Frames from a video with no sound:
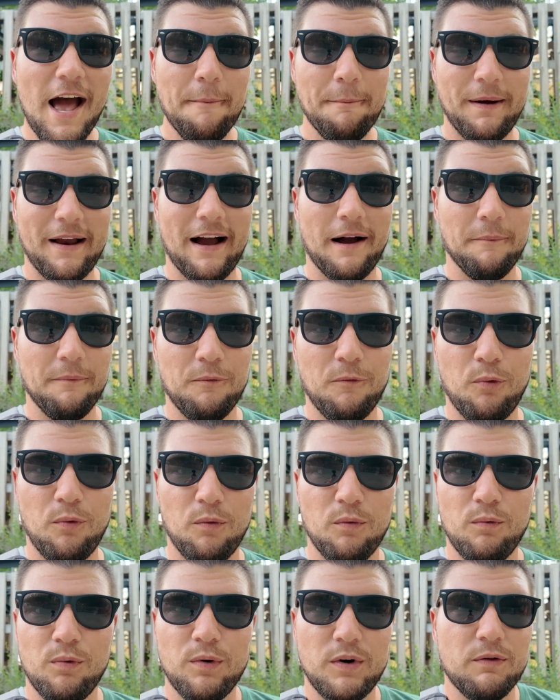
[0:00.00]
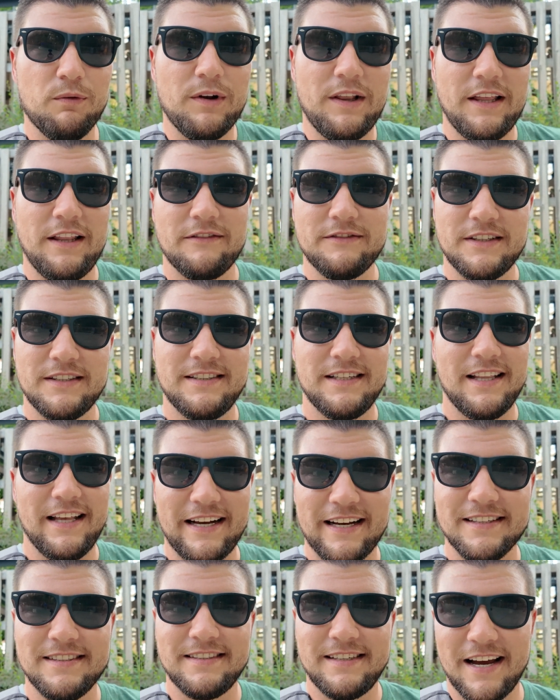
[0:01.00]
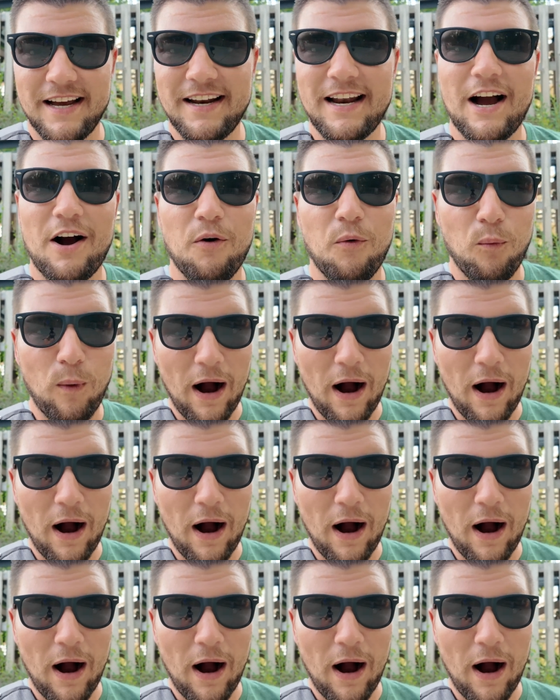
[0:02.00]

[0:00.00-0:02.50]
But yeah, I would really love to see like a standout